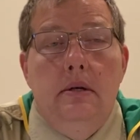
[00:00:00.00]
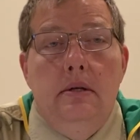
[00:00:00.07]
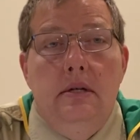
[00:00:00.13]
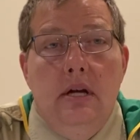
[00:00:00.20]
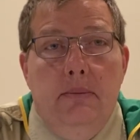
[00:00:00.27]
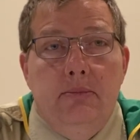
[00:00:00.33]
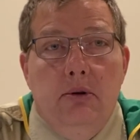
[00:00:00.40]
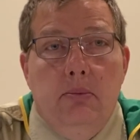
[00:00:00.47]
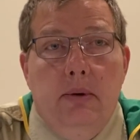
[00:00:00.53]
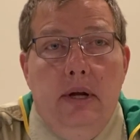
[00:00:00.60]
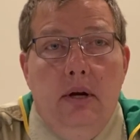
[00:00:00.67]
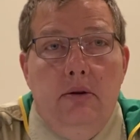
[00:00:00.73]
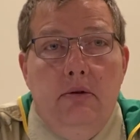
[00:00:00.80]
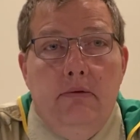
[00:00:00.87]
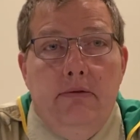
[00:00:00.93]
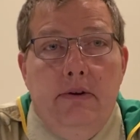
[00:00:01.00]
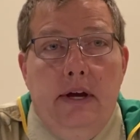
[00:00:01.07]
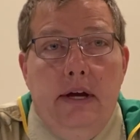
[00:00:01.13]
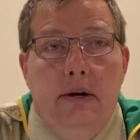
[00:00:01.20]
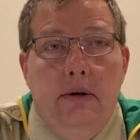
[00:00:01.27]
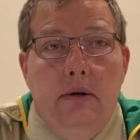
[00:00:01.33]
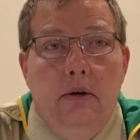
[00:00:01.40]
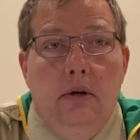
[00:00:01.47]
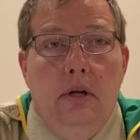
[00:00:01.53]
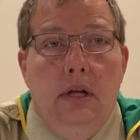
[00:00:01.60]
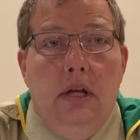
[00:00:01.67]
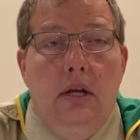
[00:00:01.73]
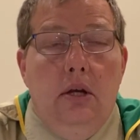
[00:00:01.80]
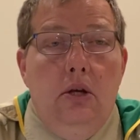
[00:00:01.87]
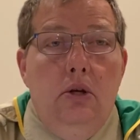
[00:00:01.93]
dumped it right on your fire, you're going to
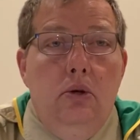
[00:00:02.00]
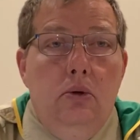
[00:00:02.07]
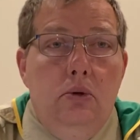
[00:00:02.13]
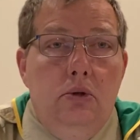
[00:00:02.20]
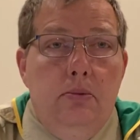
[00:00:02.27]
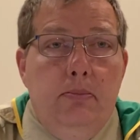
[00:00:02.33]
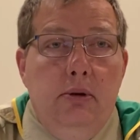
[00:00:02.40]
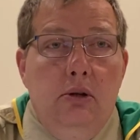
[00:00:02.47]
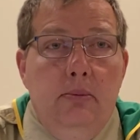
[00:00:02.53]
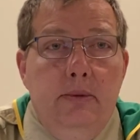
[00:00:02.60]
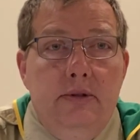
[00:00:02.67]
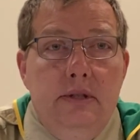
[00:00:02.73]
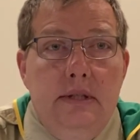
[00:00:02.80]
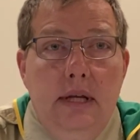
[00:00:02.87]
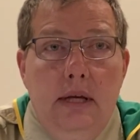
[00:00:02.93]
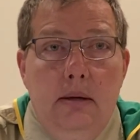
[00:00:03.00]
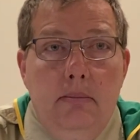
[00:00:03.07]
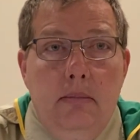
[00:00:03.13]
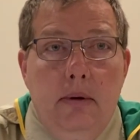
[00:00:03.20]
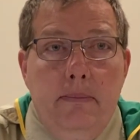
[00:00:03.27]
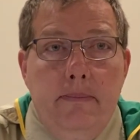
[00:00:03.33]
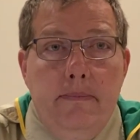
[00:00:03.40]
get a huge plume of steam.